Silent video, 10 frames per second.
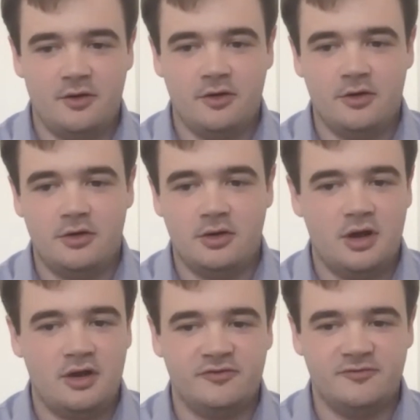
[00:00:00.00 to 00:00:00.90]
earn
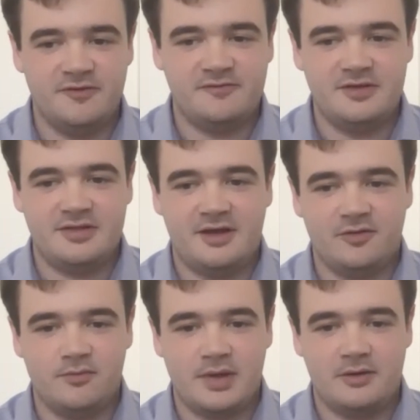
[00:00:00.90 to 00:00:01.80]

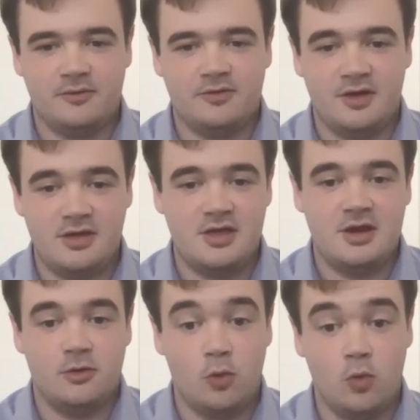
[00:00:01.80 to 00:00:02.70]
£150,000 a
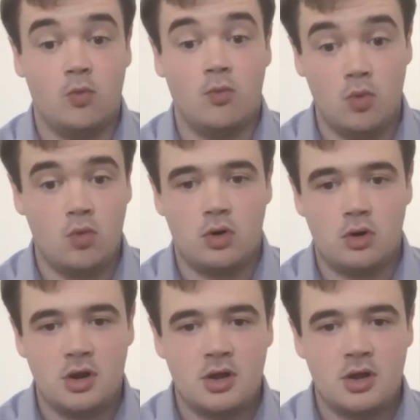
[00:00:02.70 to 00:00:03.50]
year or more.